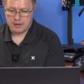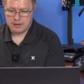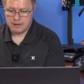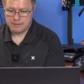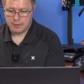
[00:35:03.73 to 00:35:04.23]

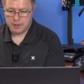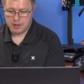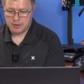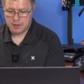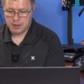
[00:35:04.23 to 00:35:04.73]
if I want
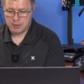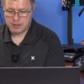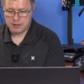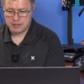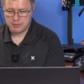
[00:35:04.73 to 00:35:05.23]
to 3D
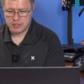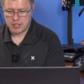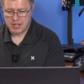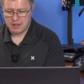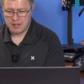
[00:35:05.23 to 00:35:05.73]
print this, which
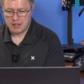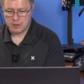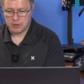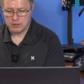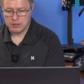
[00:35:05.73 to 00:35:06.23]
I think I
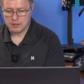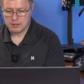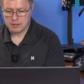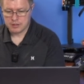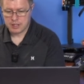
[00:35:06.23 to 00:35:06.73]
will because
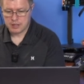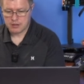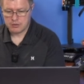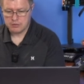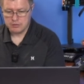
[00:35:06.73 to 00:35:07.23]
this is kind of
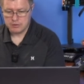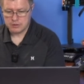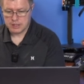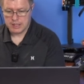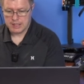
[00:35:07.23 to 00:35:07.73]
cool.
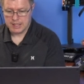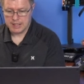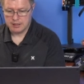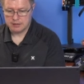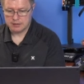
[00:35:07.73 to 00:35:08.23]
I like
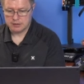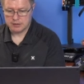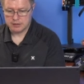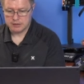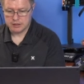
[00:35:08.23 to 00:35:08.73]
it.
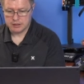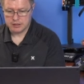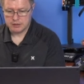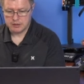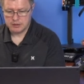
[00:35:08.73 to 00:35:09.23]

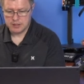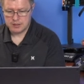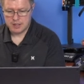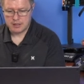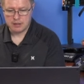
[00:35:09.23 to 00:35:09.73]
let's
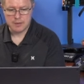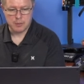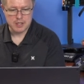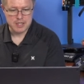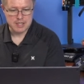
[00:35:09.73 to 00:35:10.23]
add a little bit
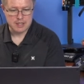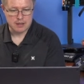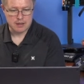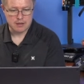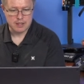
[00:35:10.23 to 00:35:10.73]
more detail
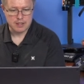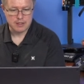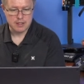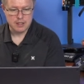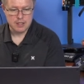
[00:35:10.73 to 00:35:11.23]
though. Let's,
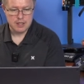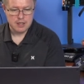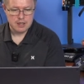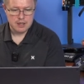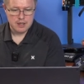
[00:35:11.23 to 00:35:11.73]

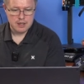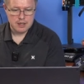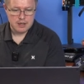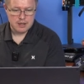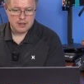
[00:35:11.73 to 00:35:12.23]

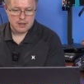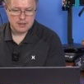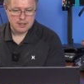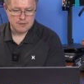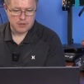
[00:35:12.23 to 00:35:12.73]

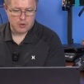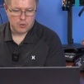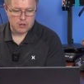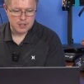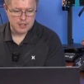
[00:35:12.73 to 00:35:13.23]
let's give the
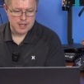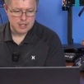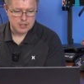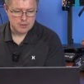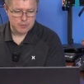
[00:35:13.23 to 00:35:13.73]
corners, the
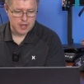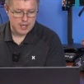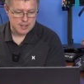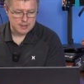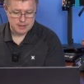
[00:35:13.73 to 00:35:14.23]
edges, some
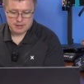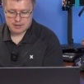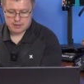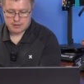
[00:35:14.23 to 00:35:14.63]
radiuses.